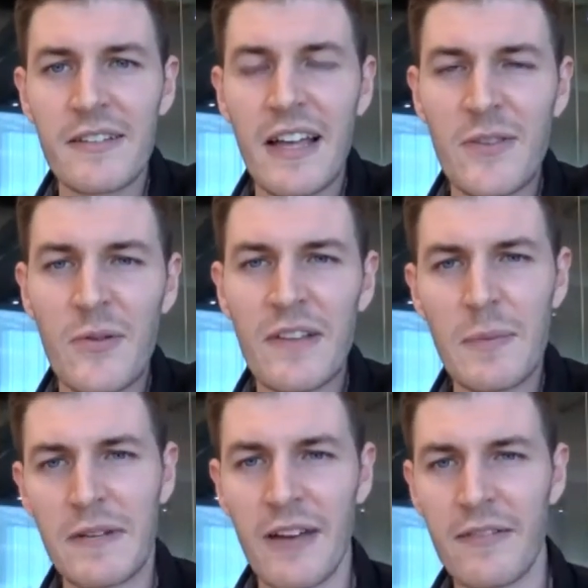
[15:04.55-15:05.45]
And so there is a
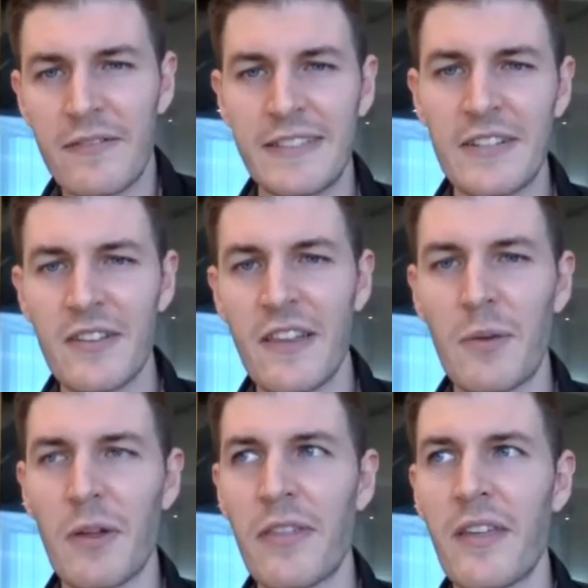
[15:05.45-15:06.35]
bit of tension there
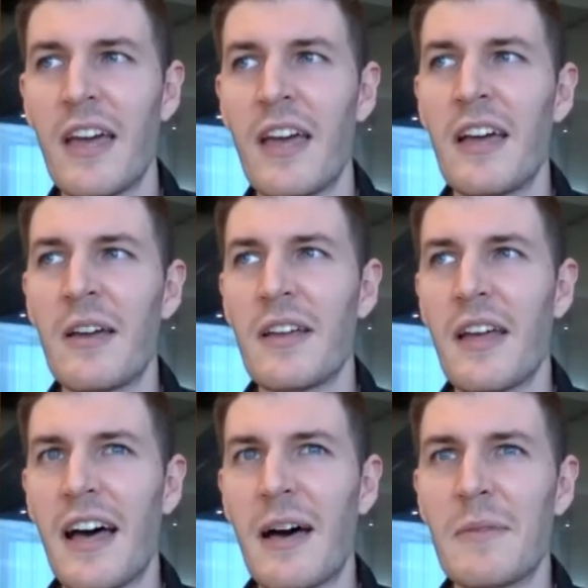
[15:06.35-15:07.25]
with
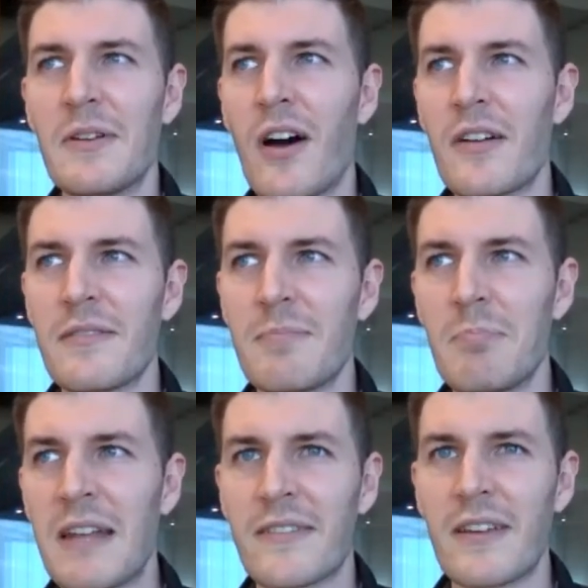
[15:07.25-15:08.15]
not
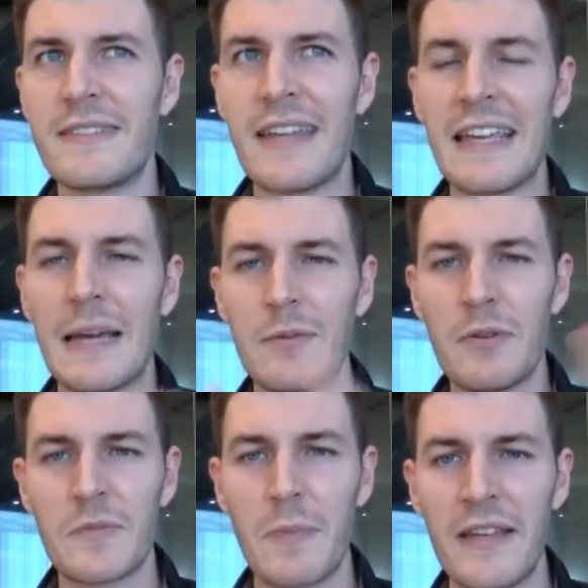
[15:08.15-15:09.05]
necessarily taking up too
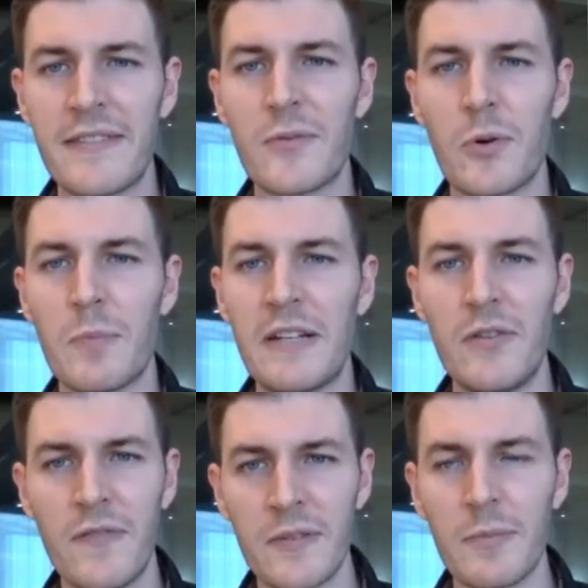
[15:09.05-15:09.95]
much space or being
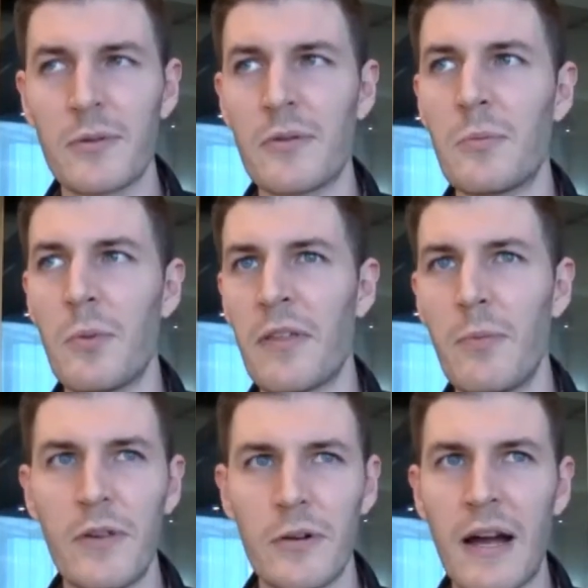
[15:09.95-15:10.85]
too visible with
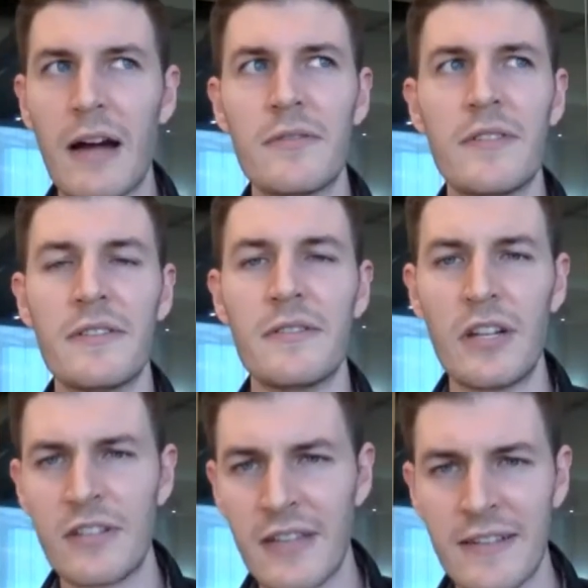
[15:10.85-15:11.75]
moving around and
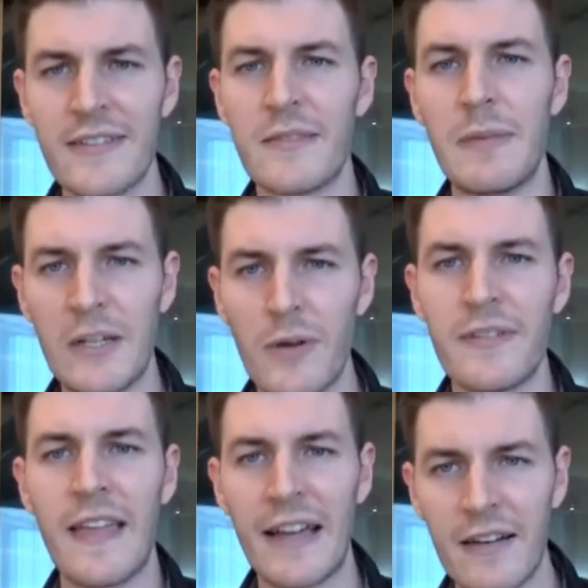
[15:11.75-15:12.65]
changing lenses and being noisy
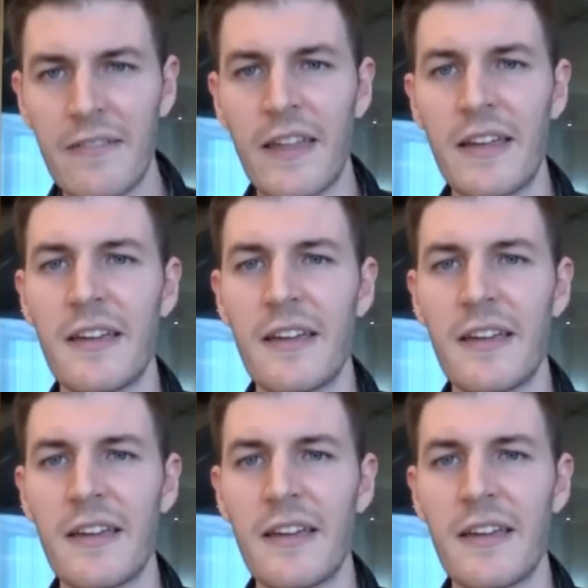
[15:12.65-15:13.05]
and that kind of thing.